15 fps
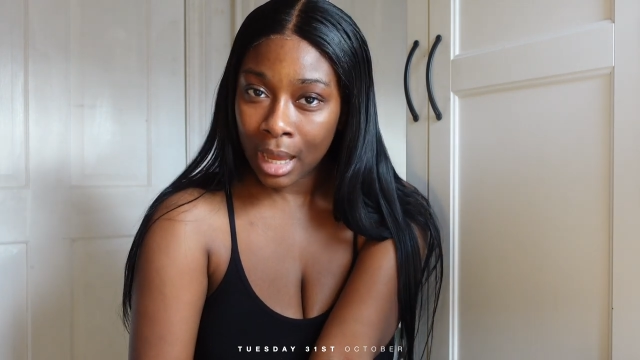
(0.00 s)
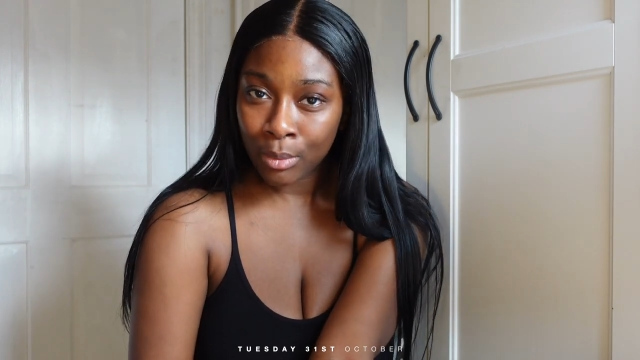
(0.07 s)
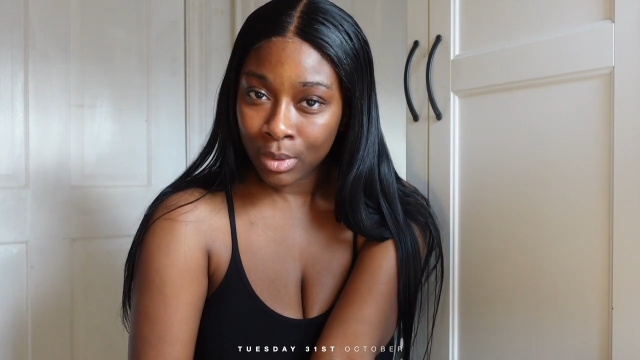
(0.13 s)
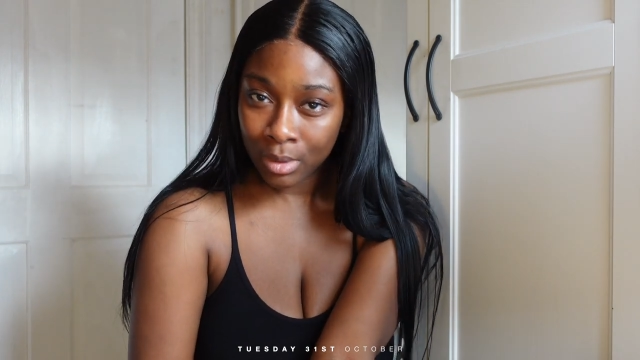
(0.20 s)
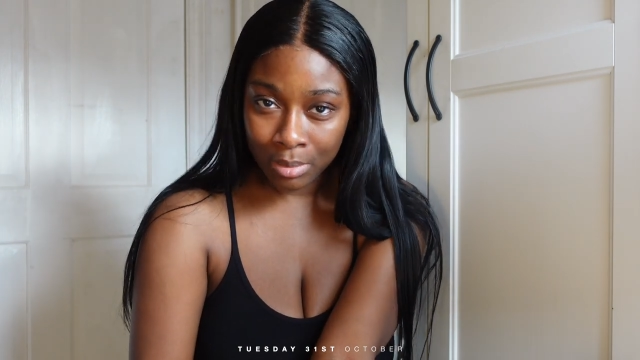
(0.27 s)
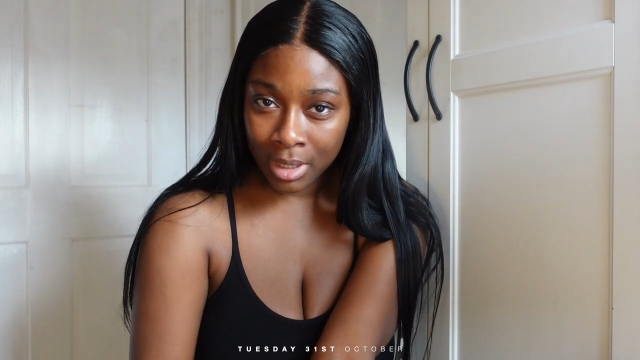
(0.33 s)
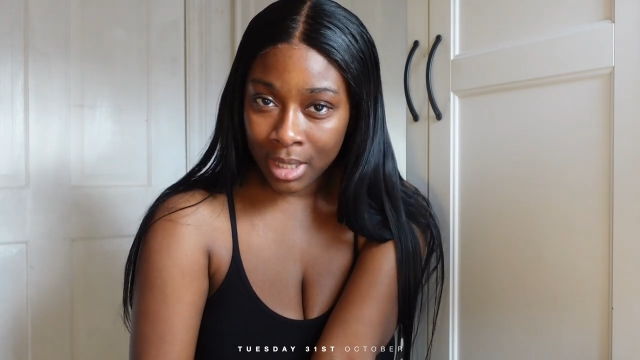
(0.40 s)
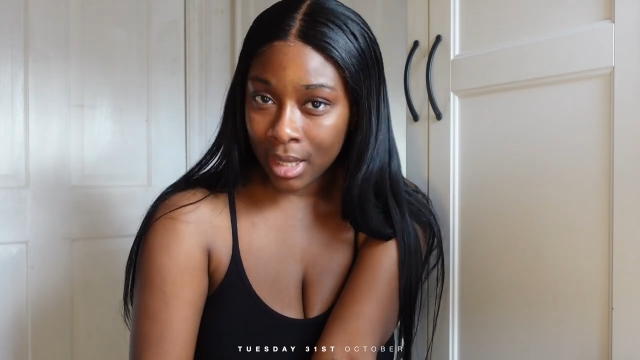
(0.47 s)
i
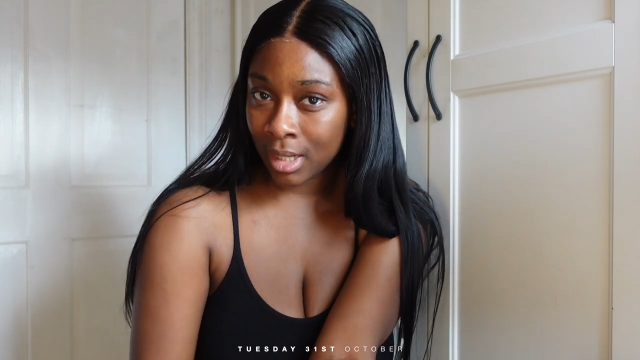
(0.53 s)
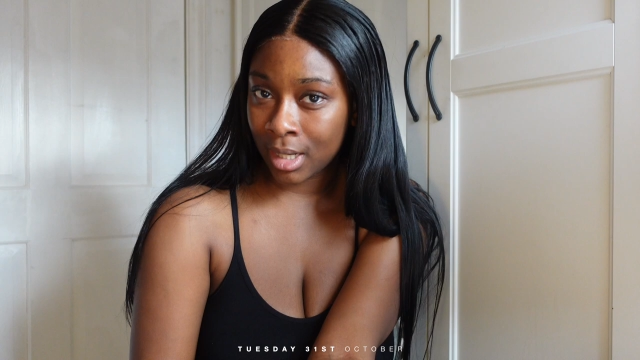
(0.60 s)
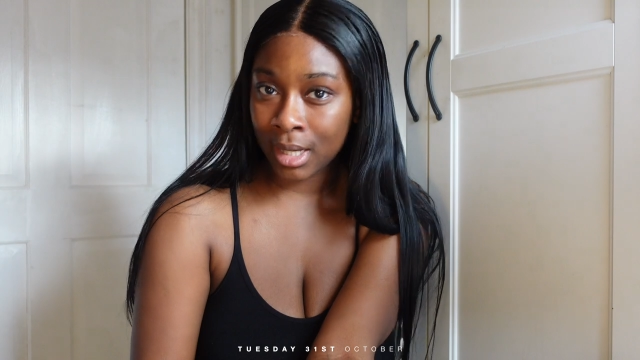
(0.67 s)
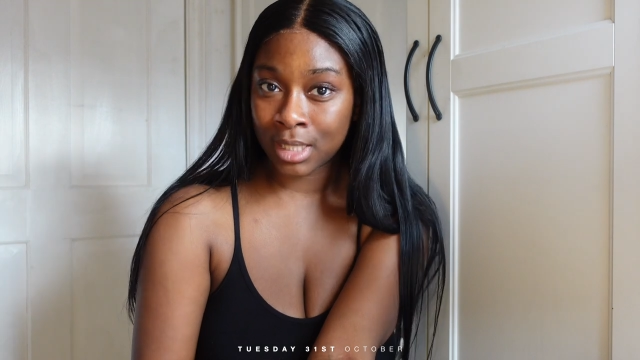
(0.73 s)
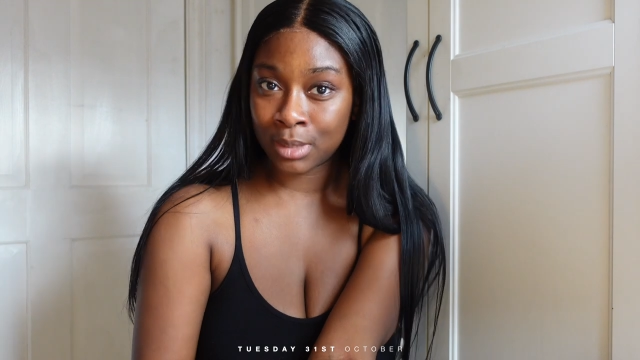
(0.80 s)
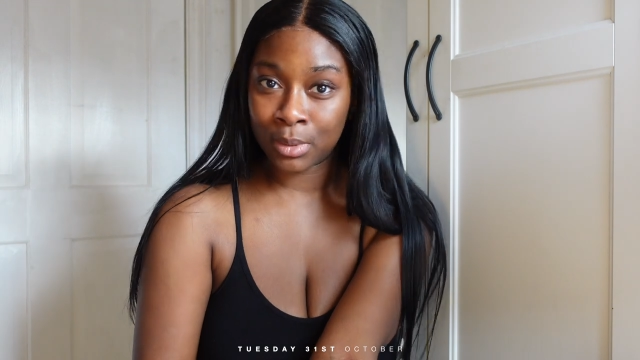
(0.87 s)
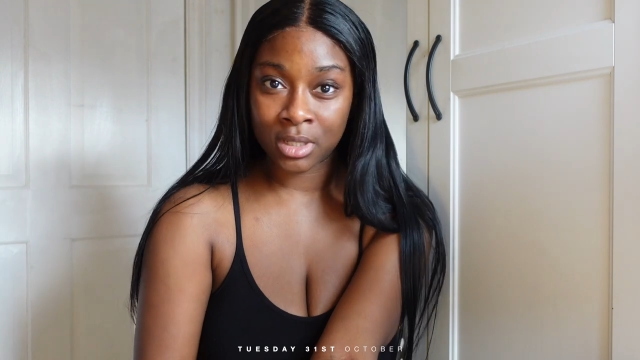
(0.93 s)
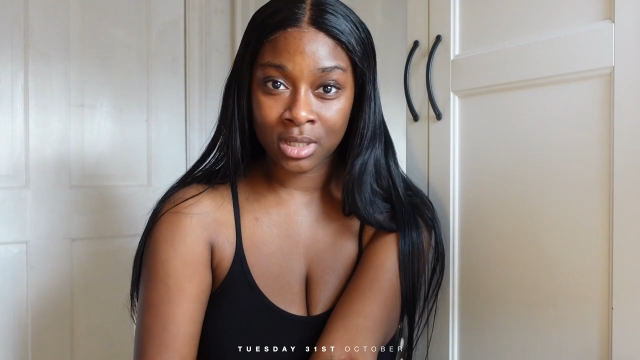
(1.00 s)
wouldn't be Enya
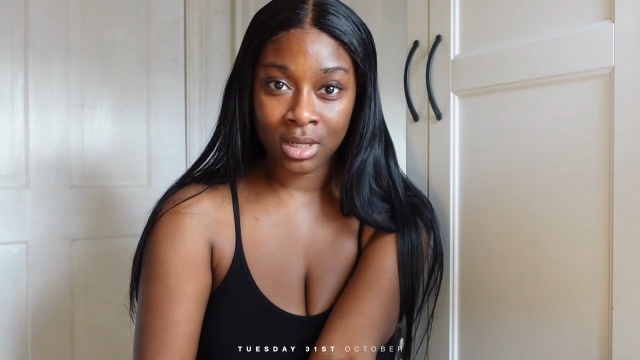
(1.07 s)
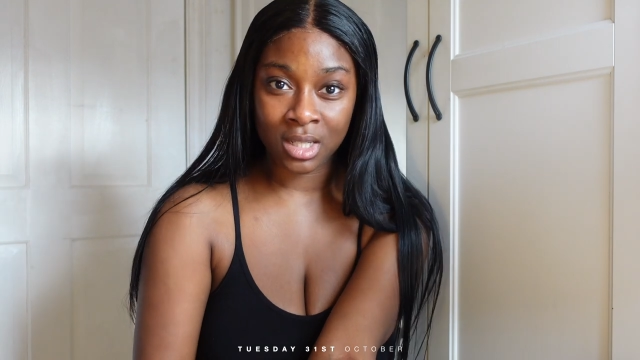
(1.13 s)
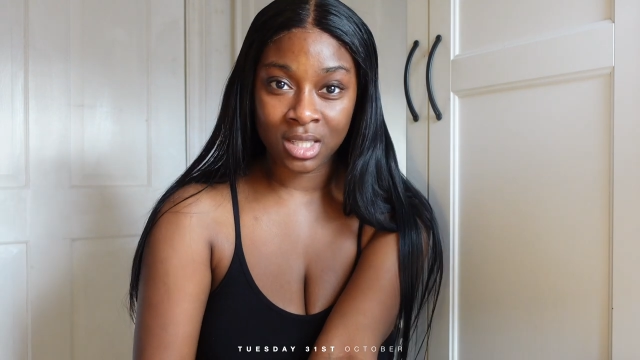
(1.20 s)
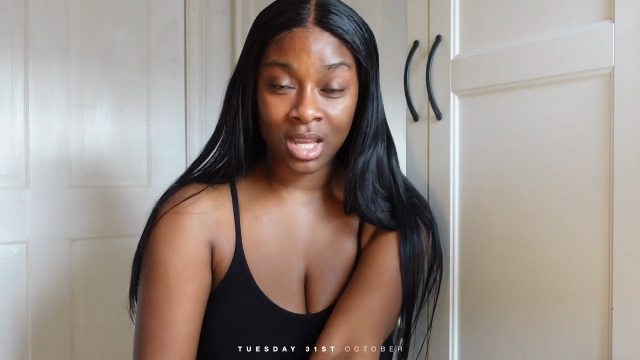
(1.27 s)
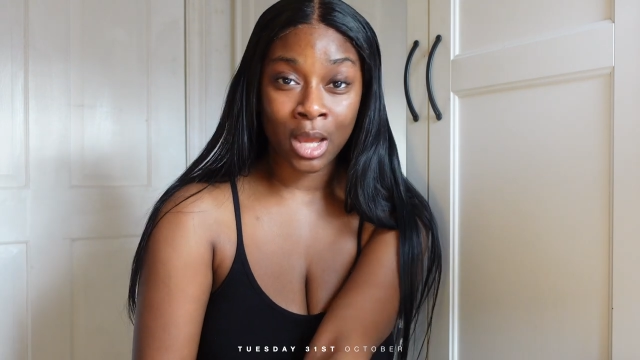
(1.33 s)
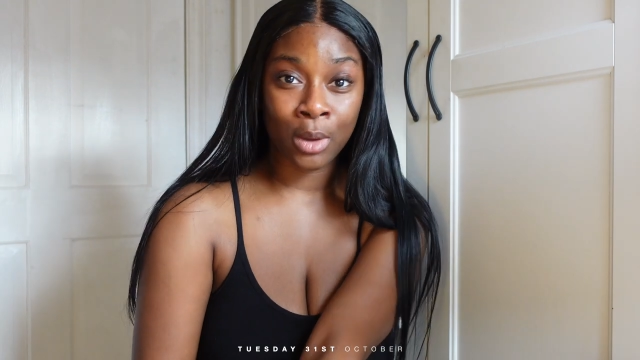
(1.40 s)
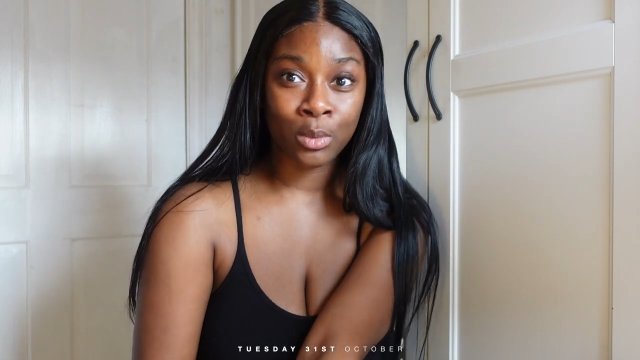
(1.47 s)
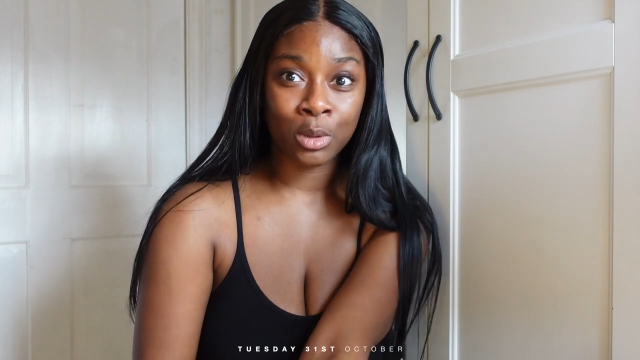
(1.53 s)
hair specialist
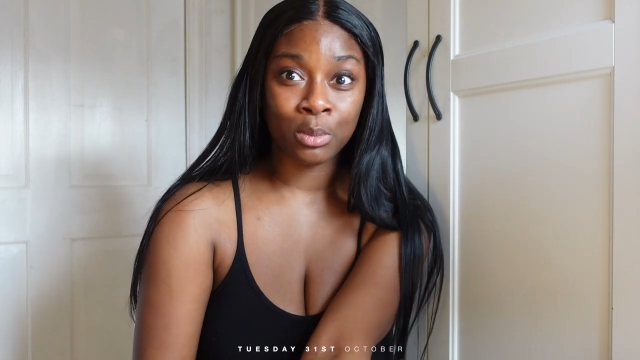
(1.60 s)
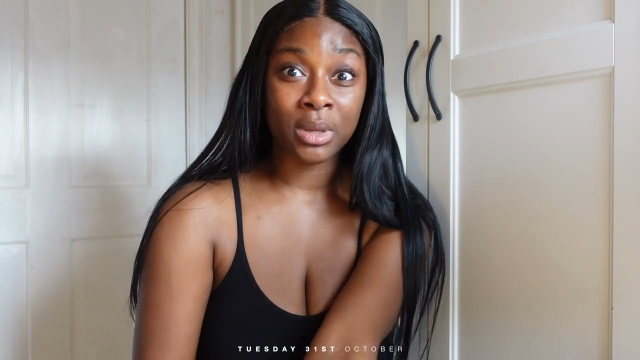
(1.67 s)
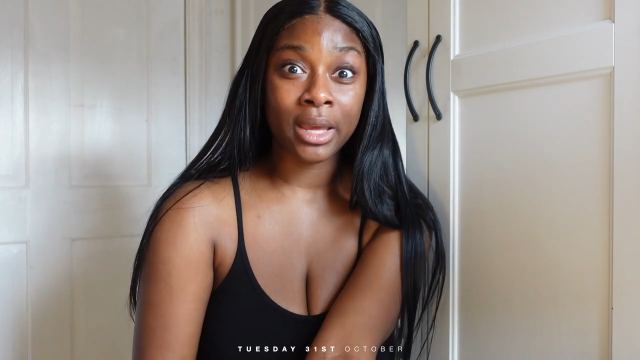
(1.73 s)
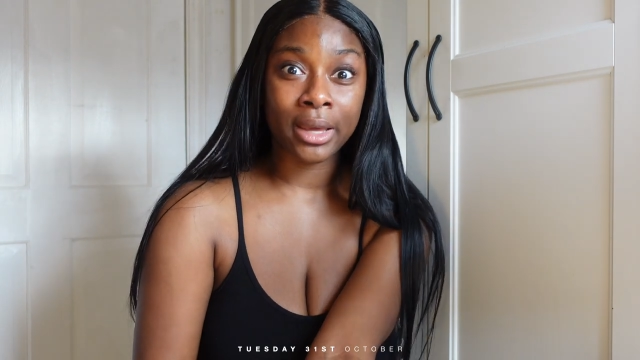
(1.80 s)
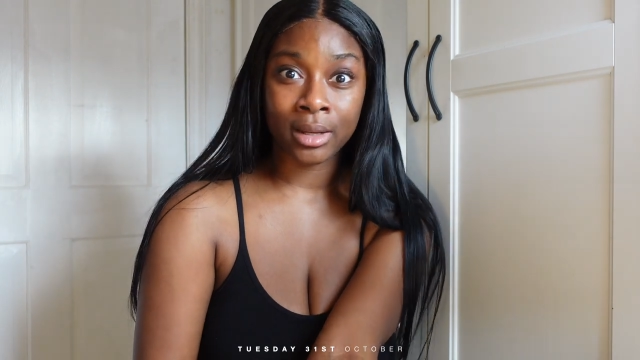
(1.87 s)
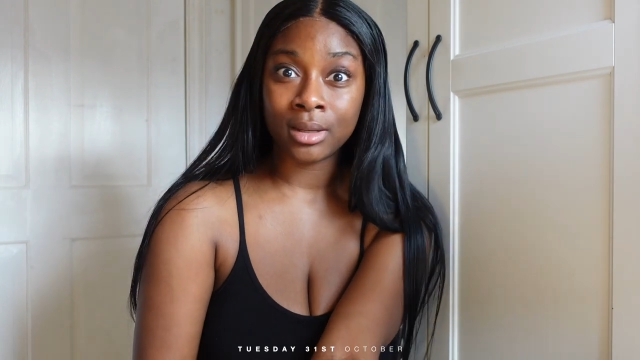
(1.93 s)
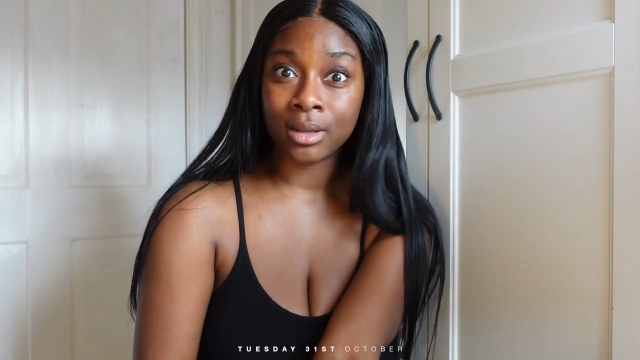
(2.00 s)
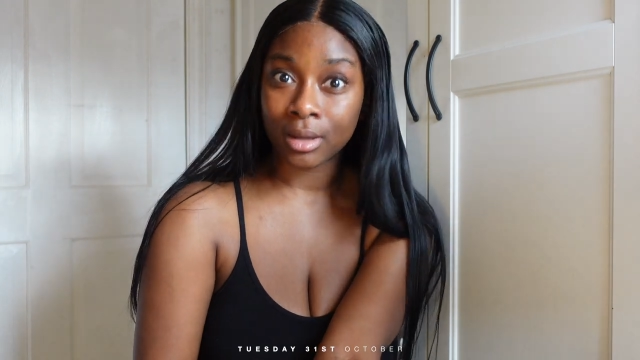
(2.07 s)
i would be
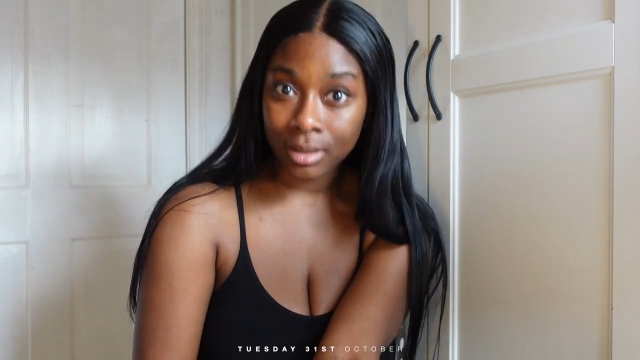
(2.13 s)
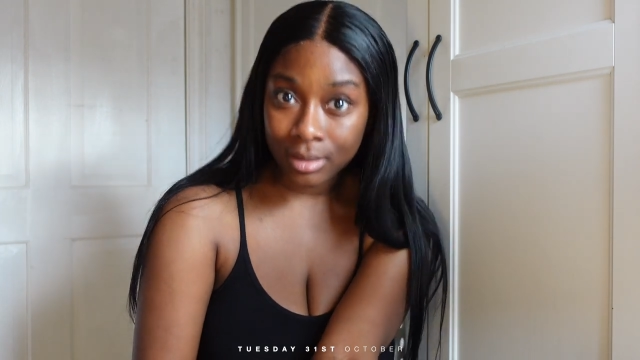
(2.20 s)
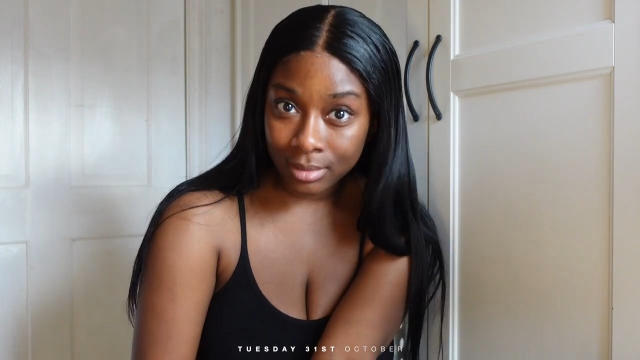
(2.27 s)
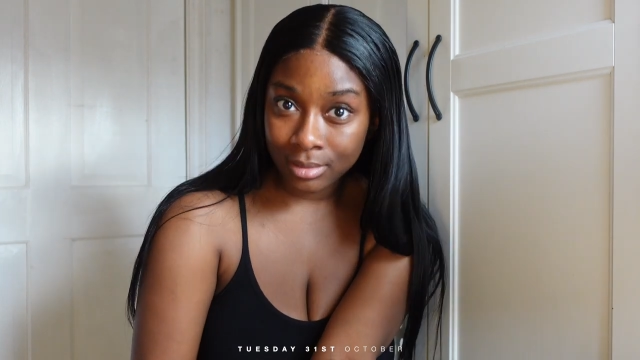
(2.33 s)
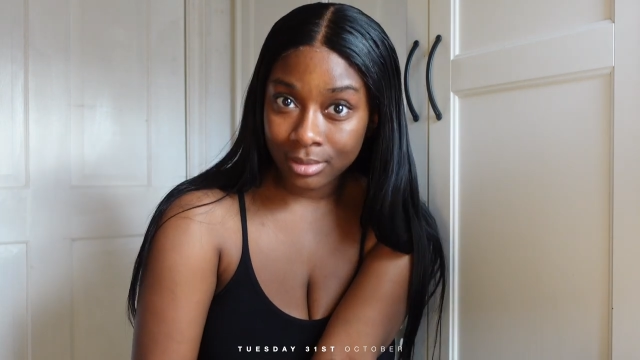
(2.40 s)
enya uh,